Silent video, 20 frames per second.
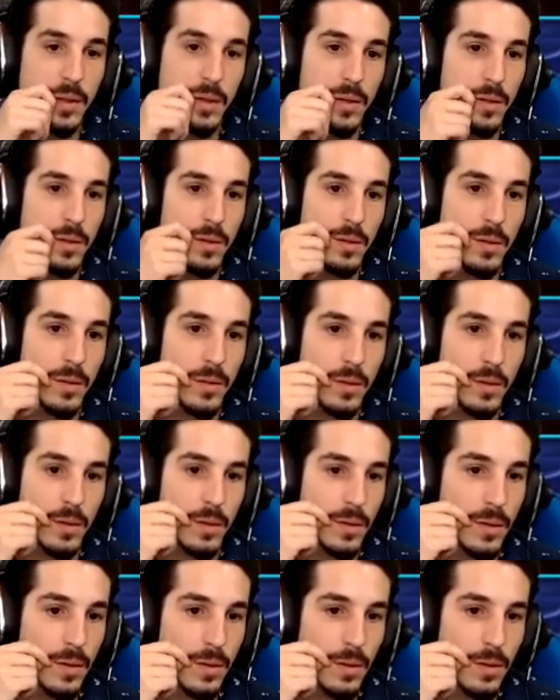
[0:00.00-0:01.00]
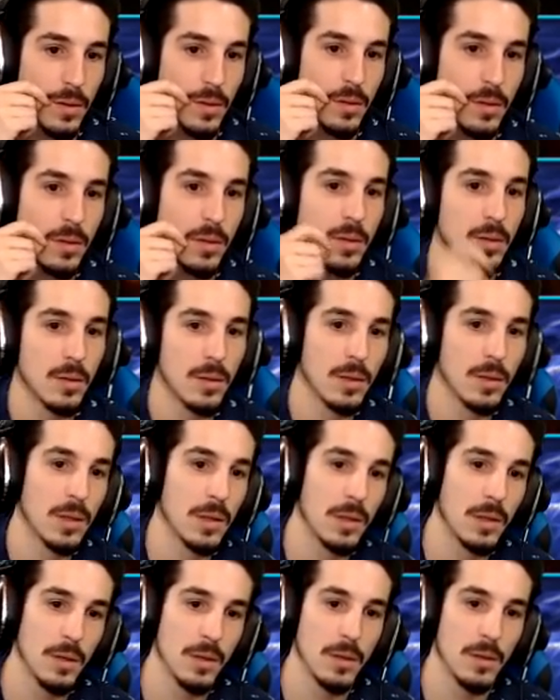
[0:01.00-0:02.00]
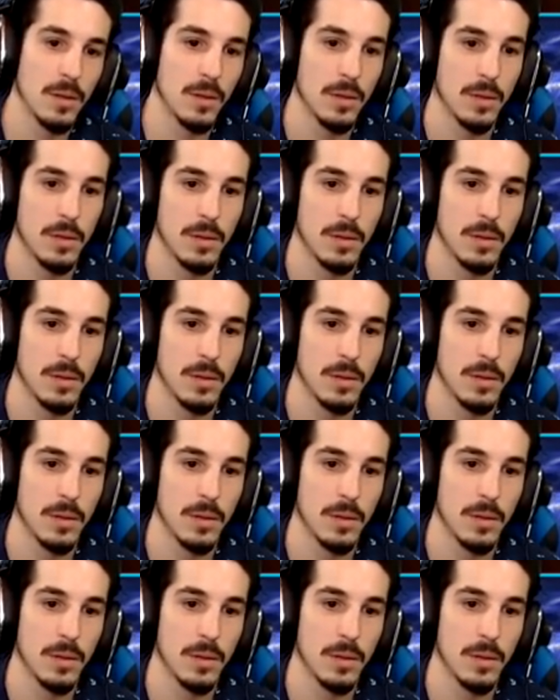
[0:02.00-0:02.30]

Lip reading: (silence)